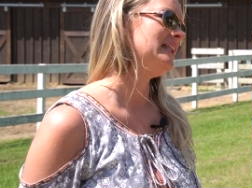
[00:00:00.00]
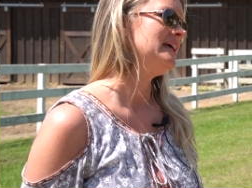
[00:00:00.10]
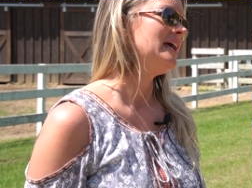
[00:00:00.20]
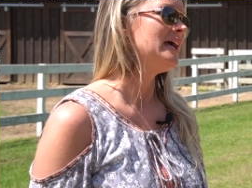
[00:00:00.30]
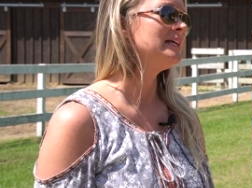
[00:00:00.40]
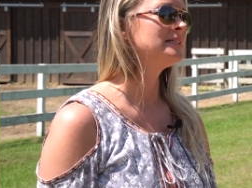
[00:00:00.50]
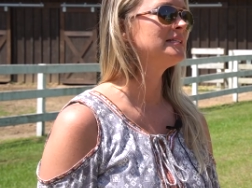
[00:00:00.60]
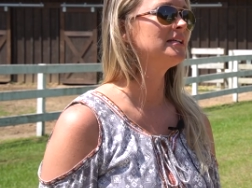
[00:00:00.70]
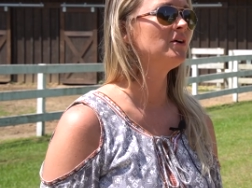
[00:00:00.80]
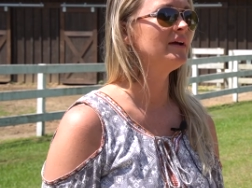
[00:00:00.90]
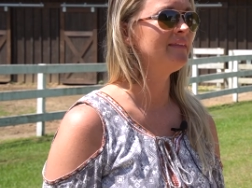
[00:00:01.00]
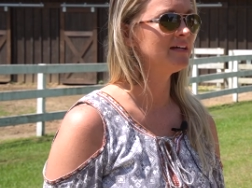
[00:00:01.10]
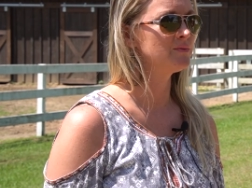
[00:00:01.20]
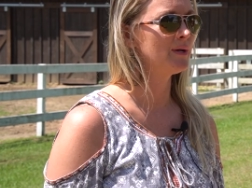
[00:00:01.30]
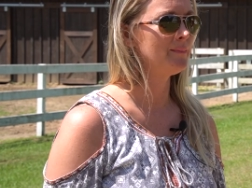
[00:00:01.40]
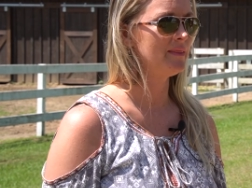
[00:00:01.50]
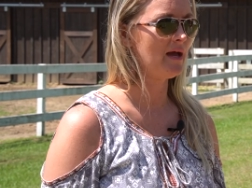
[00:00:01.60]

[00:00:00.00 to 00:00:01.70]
Yeah. And so, and that's what I've been,